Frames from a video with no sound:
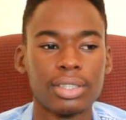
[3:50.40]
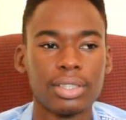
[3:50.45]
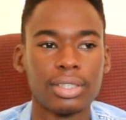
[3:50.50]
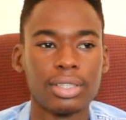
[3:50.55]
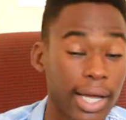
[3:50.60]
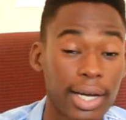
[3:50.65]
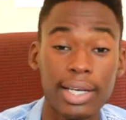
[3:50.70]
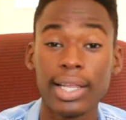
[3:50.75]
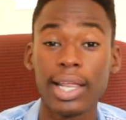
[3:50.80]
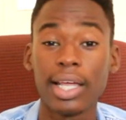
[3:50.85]

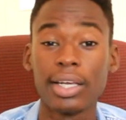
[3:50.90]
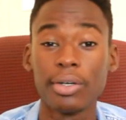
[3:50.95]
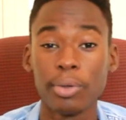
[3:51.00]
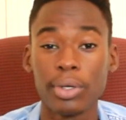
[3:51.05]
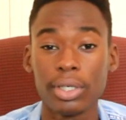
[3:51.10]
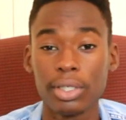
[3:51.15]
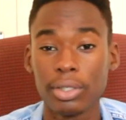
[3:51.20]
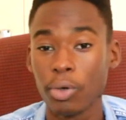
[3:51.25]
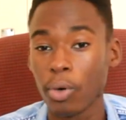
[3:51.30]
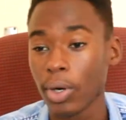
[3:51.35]
I didn't hit
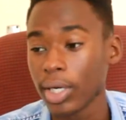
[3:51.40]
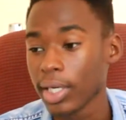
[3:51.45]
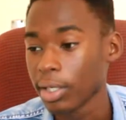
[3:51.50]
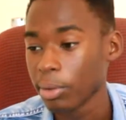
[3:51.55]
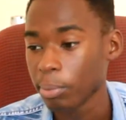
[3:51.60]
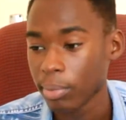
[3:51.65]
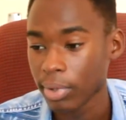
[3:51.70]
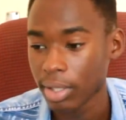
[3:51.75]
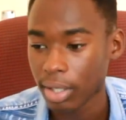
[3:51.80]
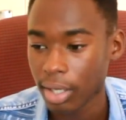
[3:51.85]
anyone, no one
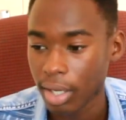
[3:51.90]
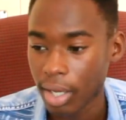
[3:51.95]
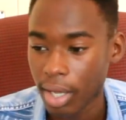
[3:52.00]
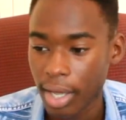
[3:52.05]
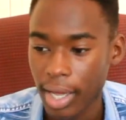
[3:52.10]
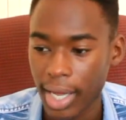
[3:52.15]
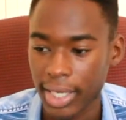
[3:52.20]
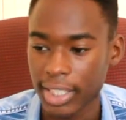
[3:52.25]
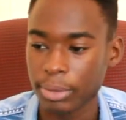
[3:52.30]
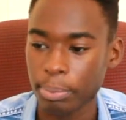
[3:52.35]
hit me.
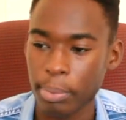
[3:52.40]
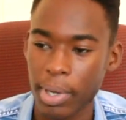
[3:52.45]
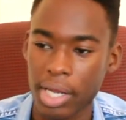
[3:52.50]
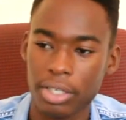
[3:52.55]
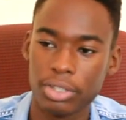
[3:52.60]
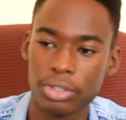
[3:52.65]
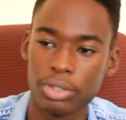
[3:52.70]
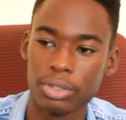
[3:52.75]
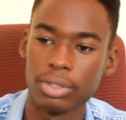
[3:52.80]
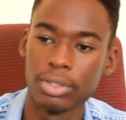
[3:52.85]
I just
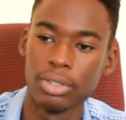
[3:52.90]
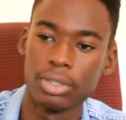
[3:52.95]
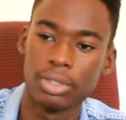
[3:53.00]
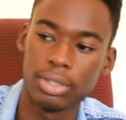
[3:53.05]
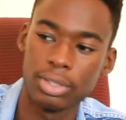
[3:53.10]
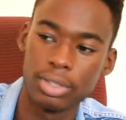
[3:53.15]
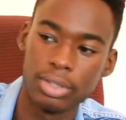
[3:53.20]
managed to